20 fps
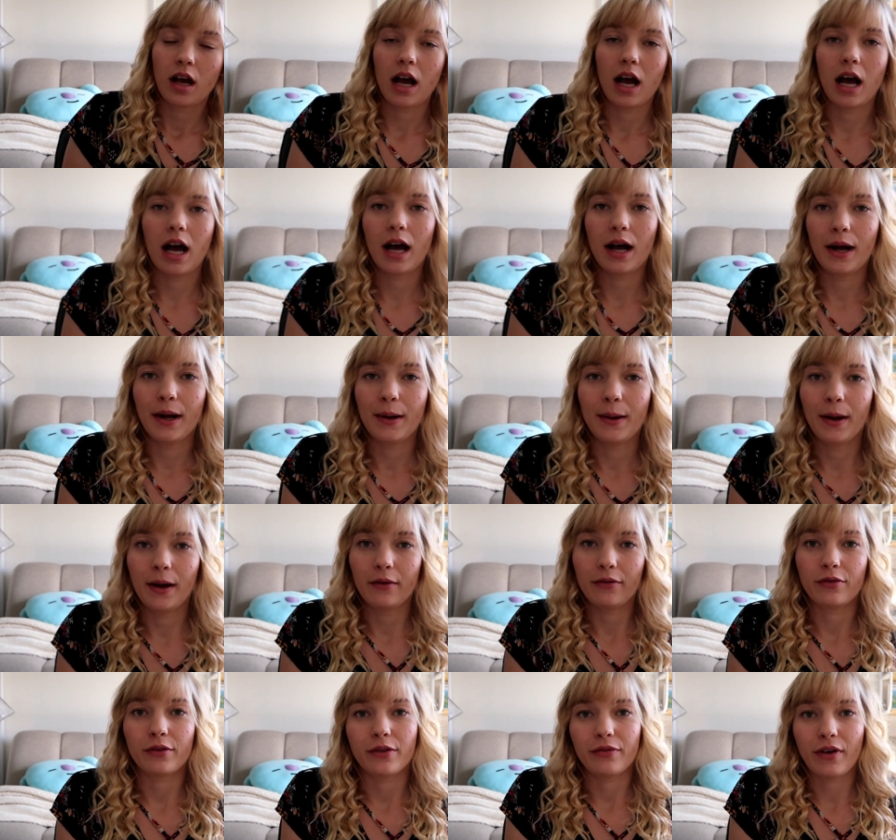
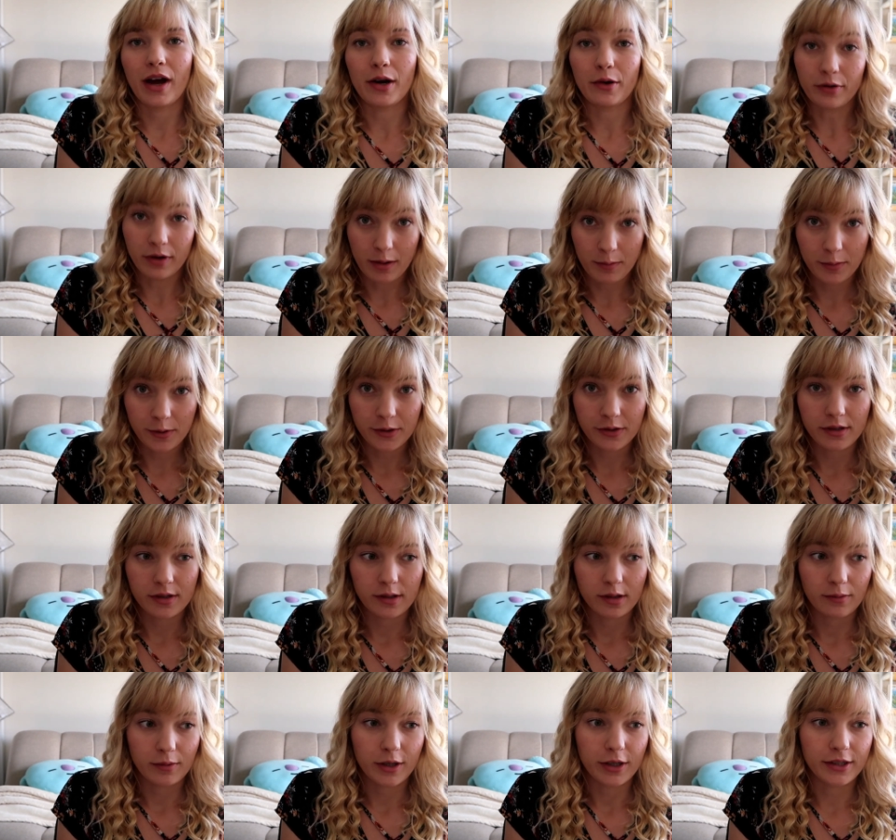uh, for the final numbers
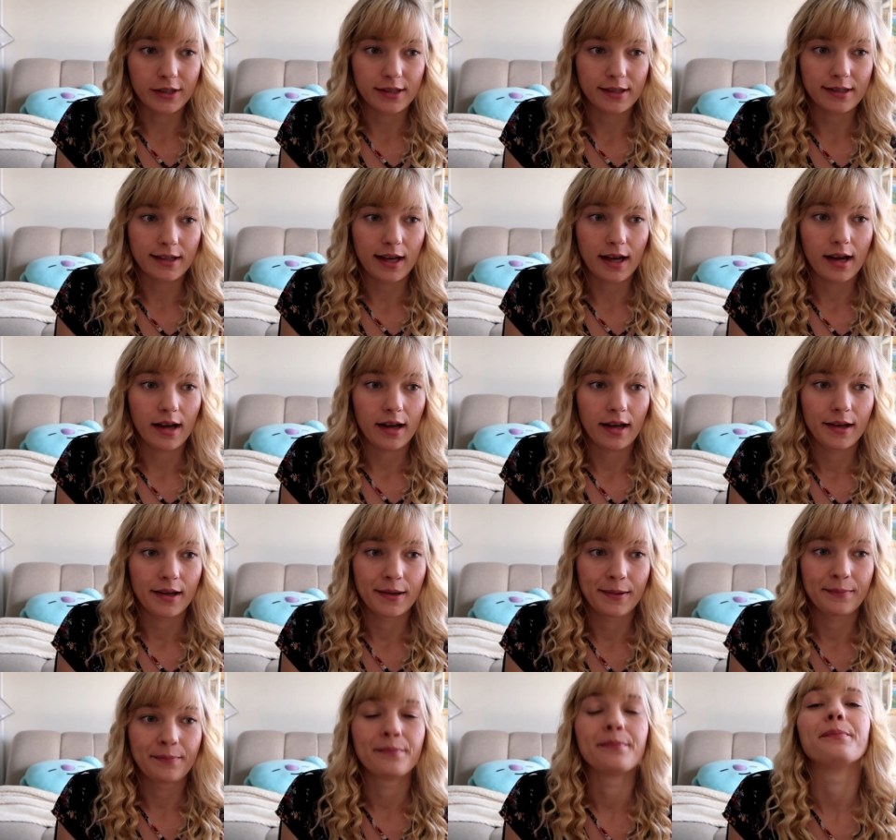because uh,
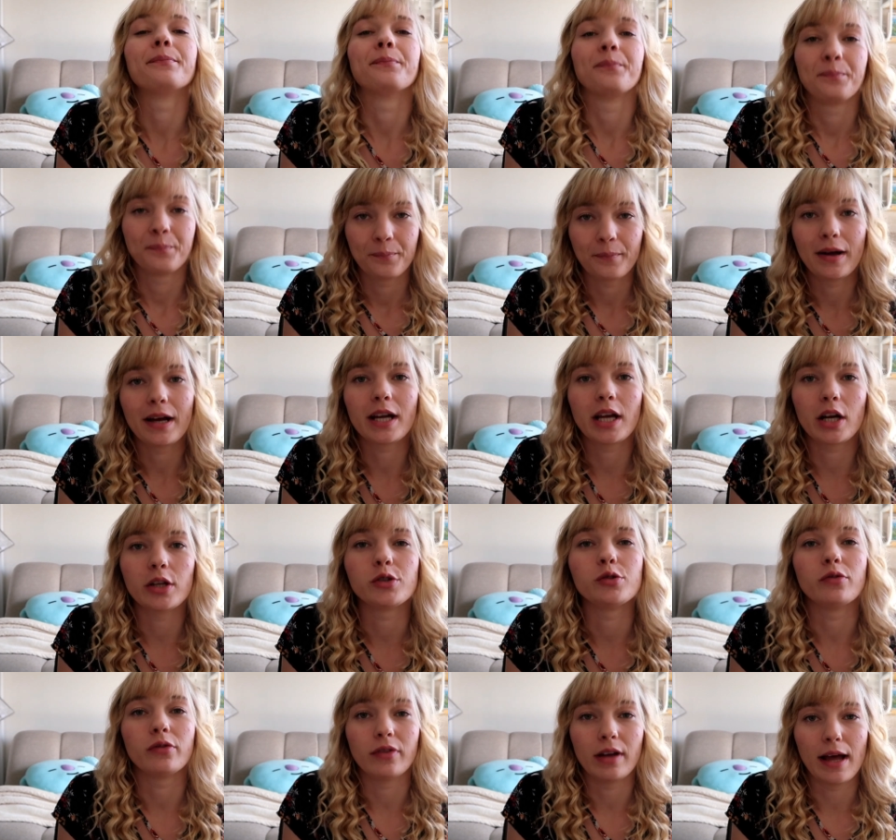I
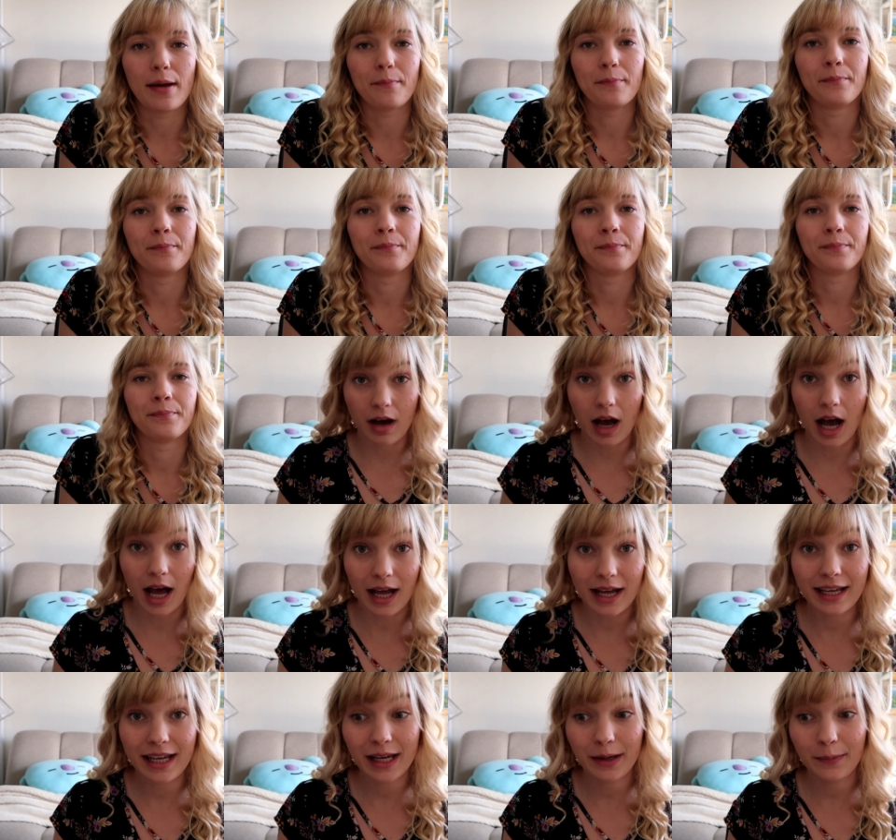got you fam.
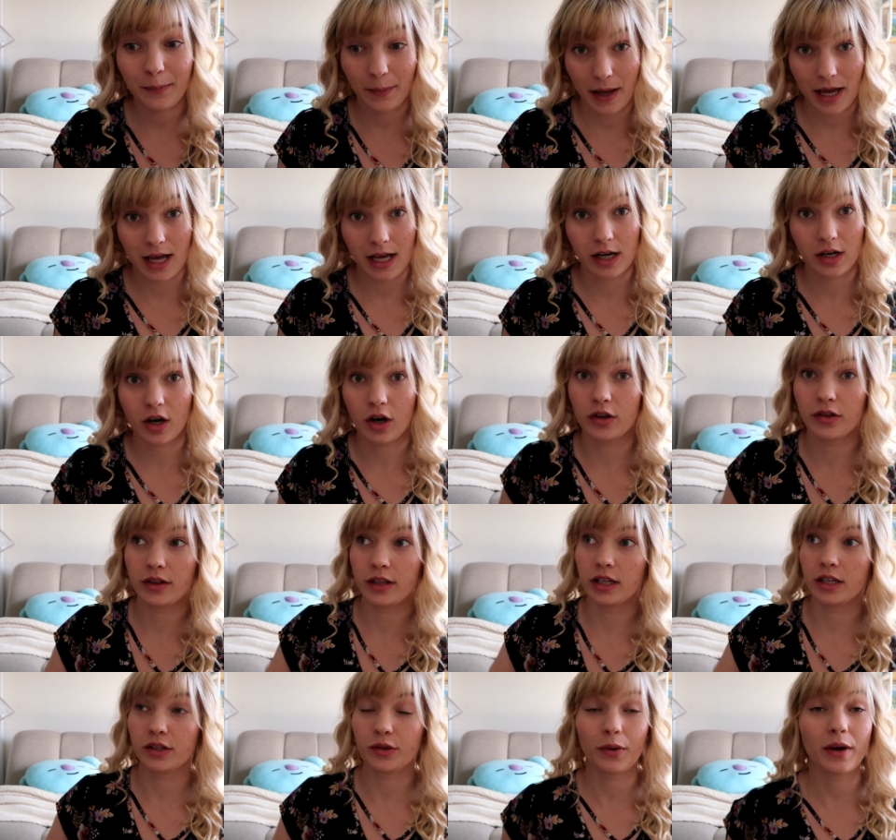I get paid on
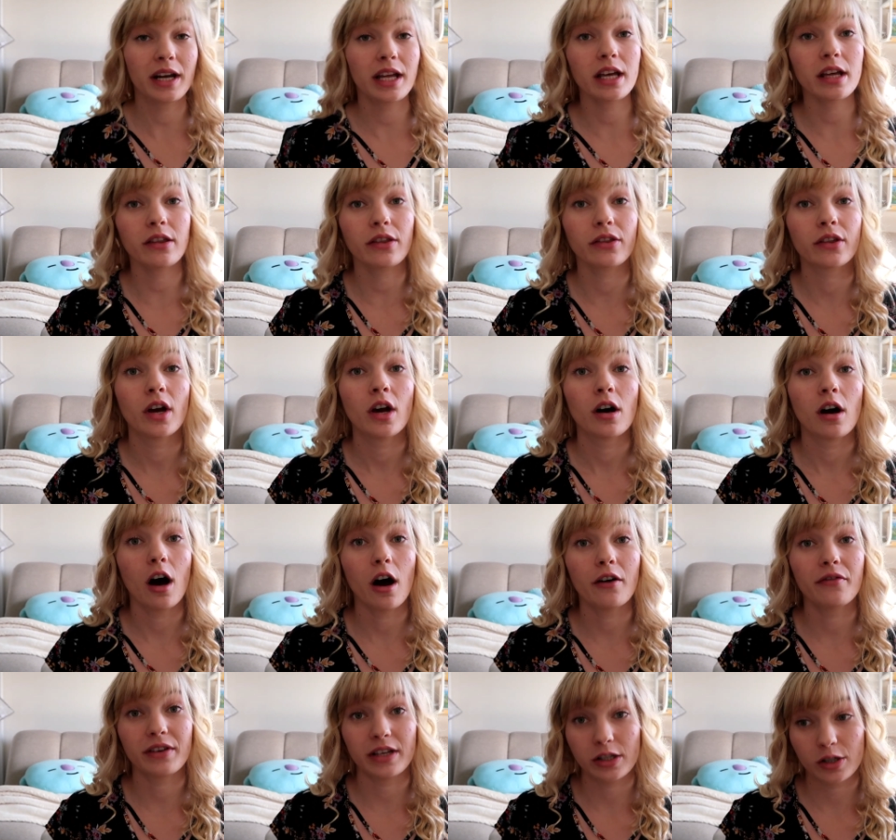the 20th
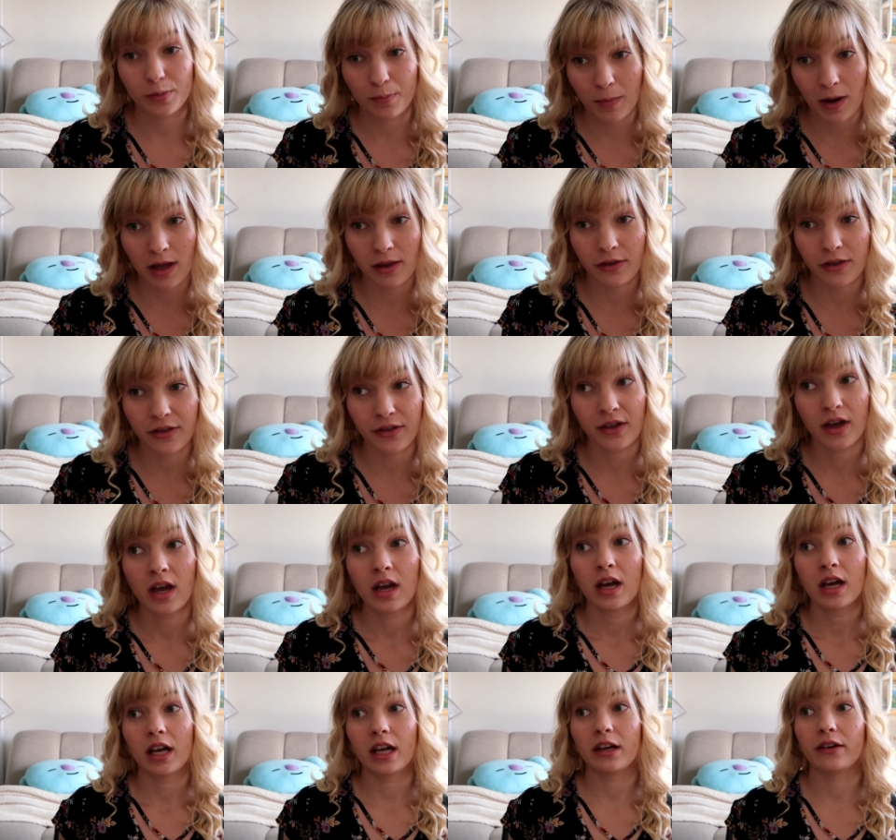of each month.
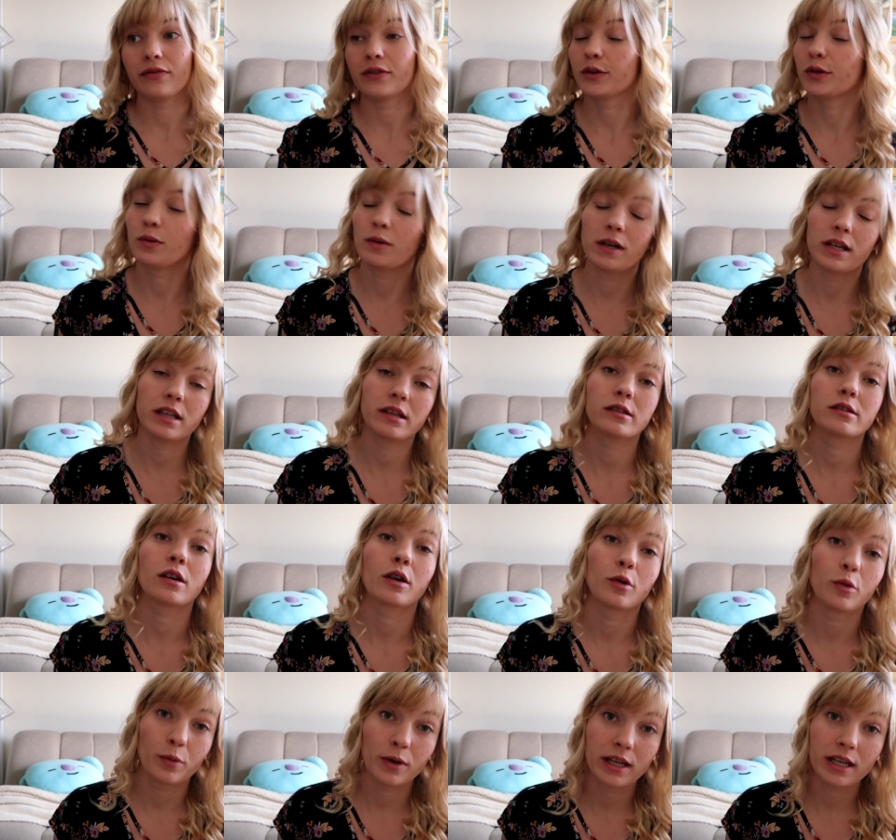If the 20th is on
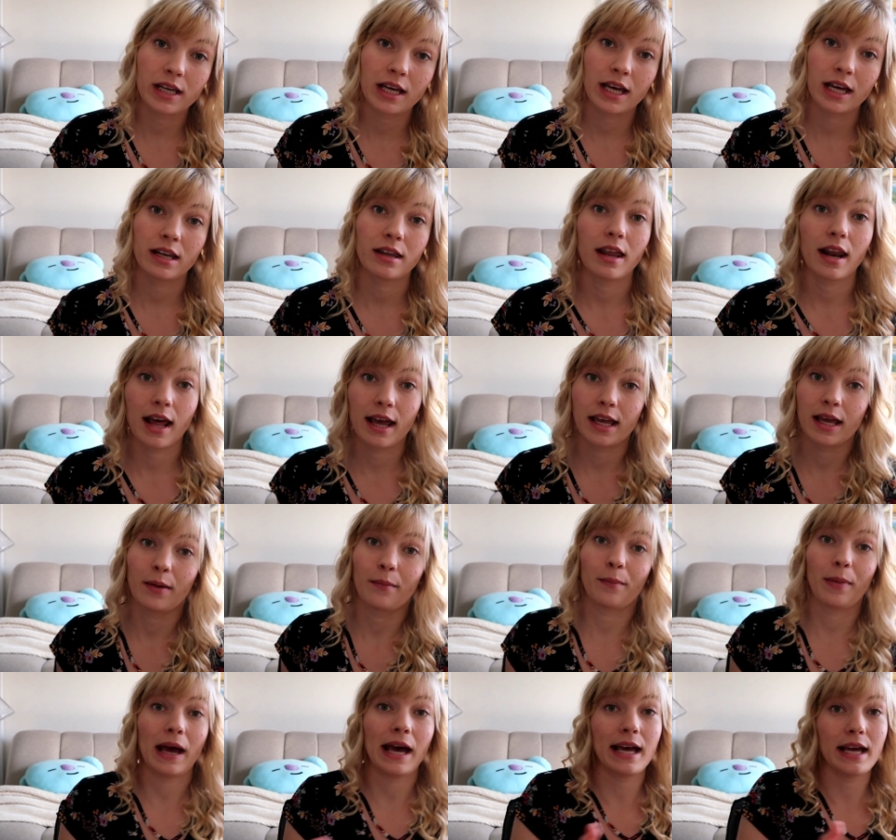a weekend, then I
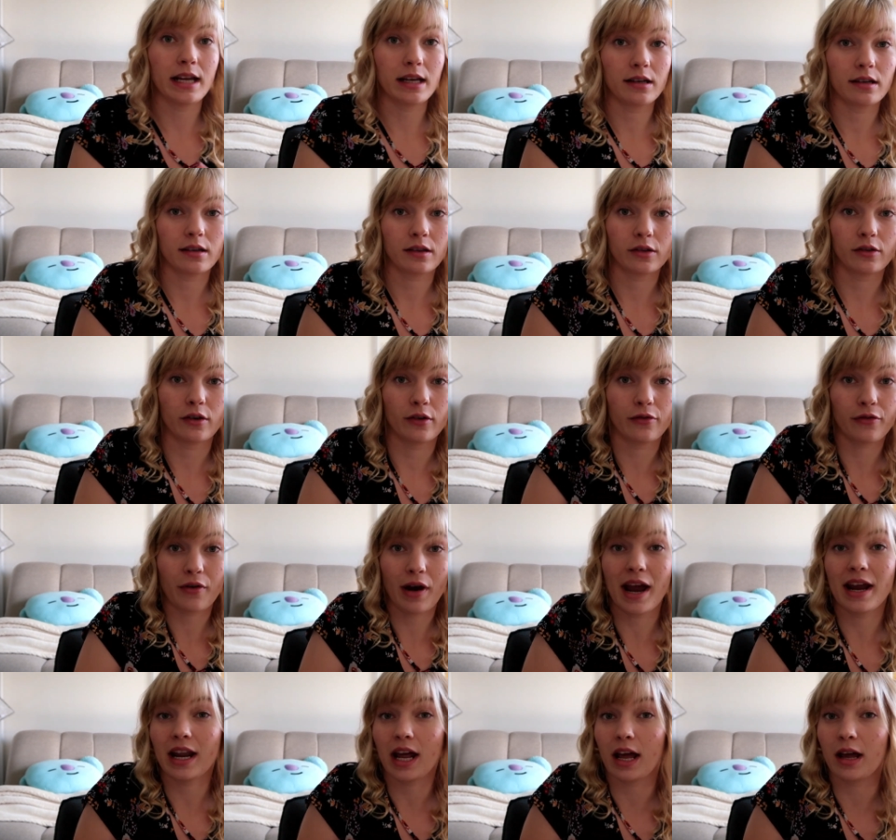get paid the
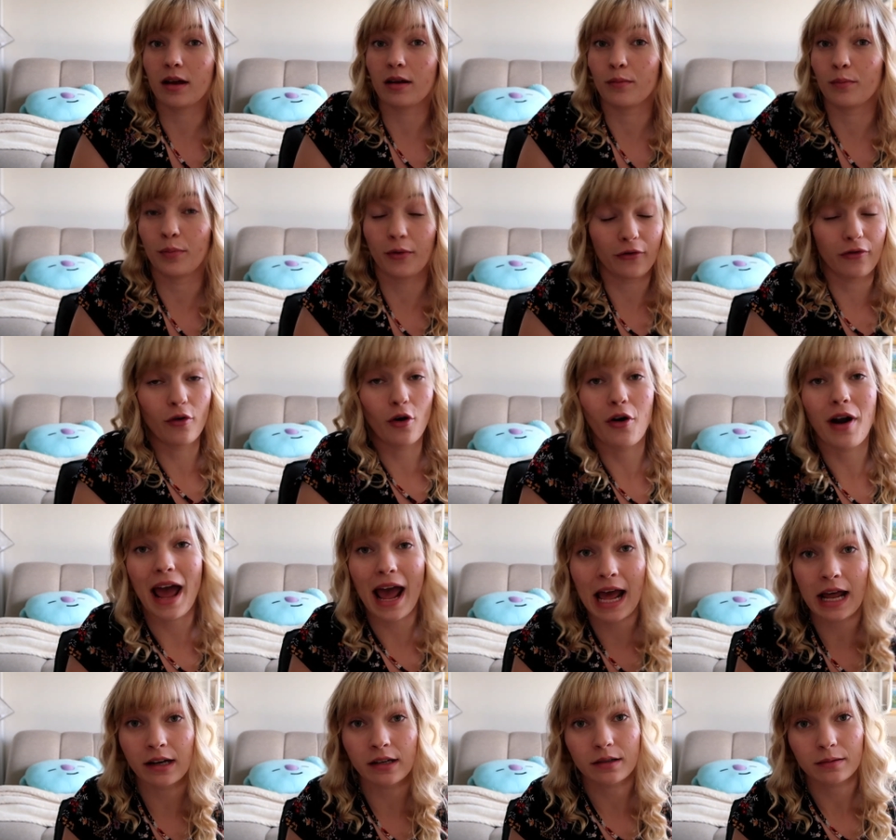Friday
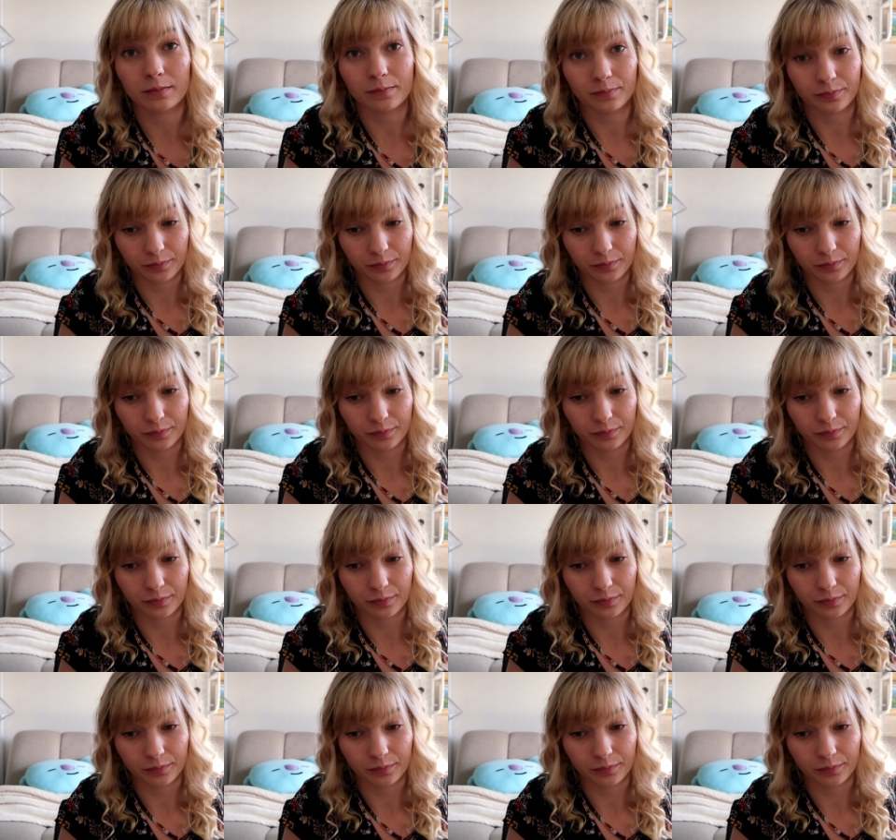beforehand.